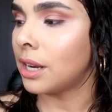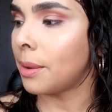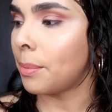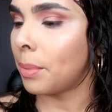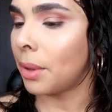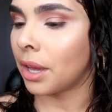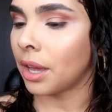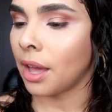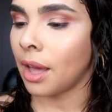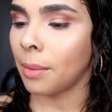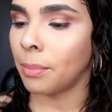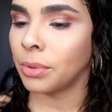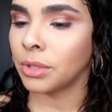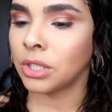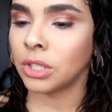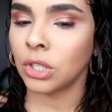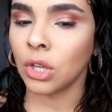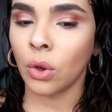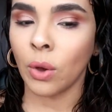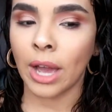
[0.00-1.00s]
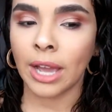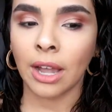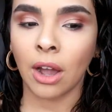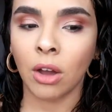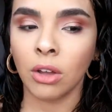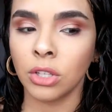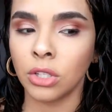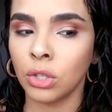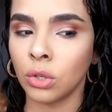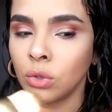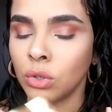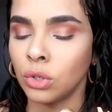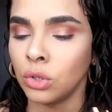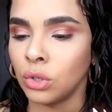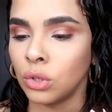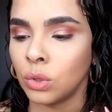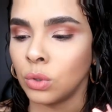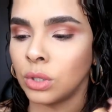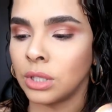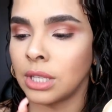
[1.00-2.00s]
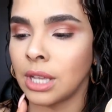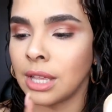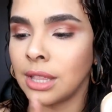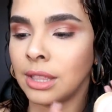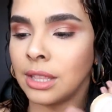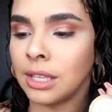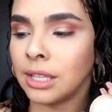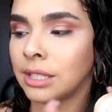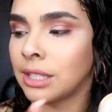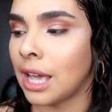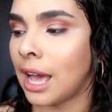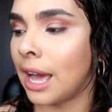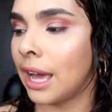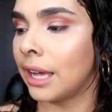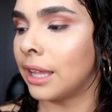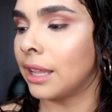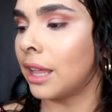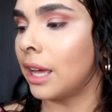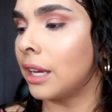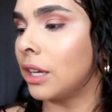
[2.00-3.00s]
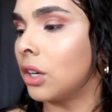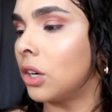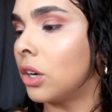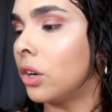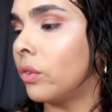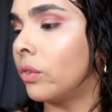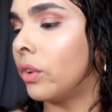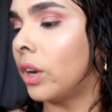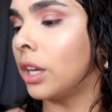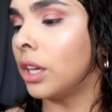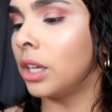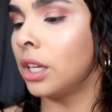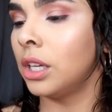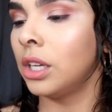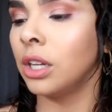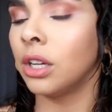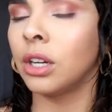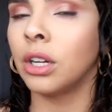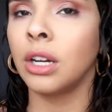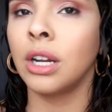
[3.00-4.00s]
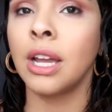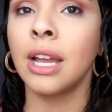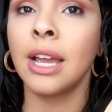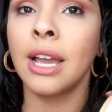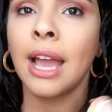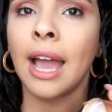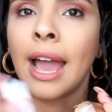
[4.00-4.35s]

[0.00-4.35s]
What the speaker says: did I pick up? So I also used this highlighter right here.